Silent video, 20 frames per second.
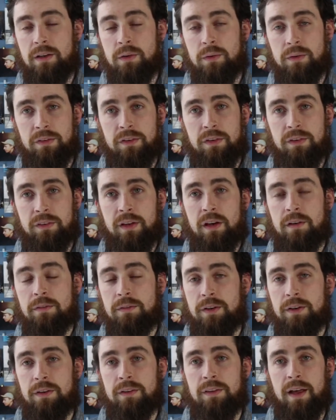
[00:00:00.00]
it was
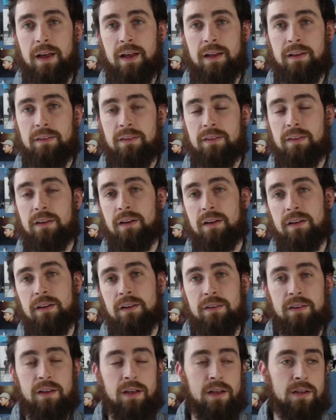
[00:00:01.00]
discovered that there
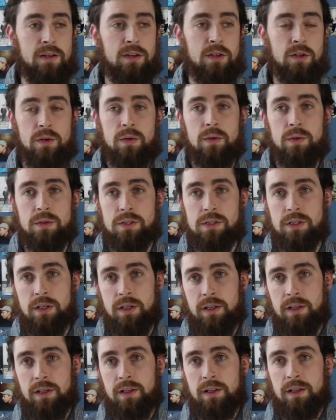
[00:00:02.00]
is a huge
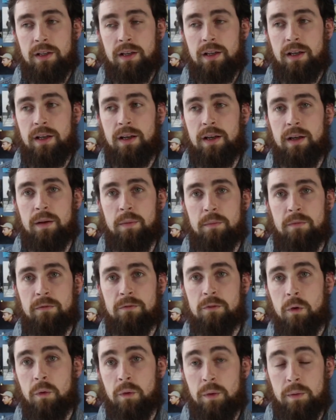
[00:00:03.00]

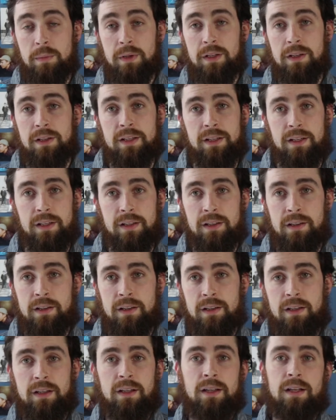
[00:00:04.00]
vulnerability
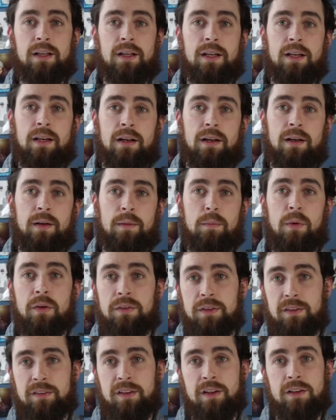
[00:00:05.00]
in
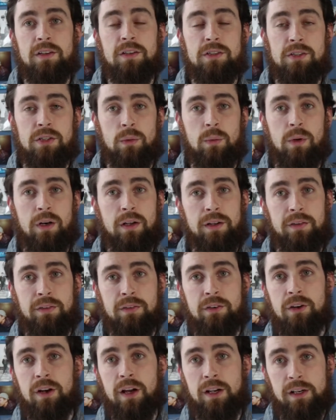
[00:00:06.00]
multi-signature wallets
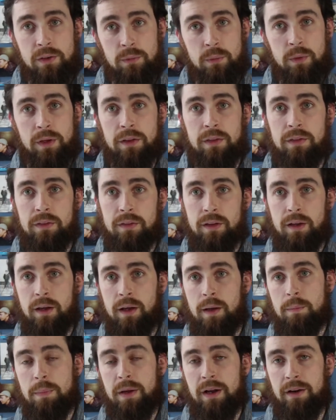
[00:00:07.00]
created with
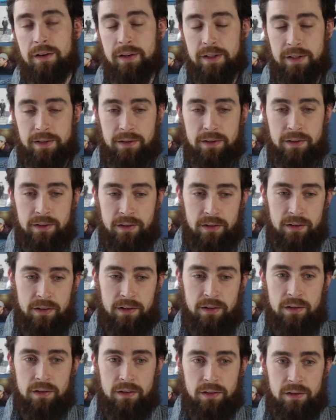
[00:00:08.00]
Parity,
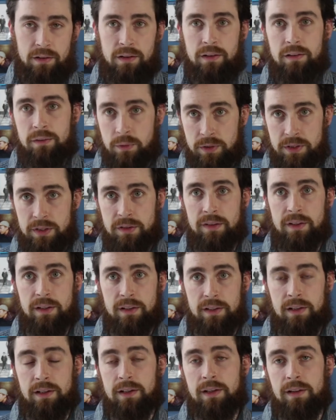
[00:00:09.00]
which is an
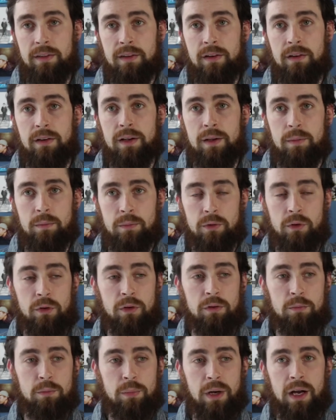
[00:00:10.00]
Ethereum sort
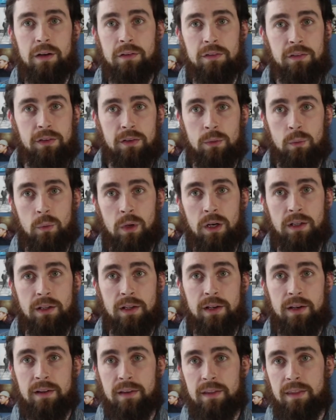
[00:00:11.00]
of browser
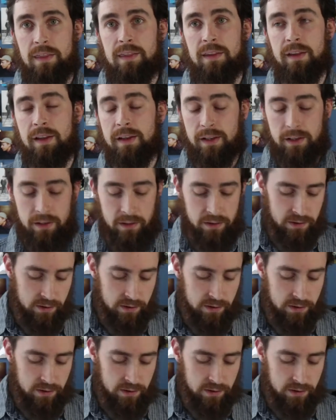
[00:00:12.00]
wallet thing,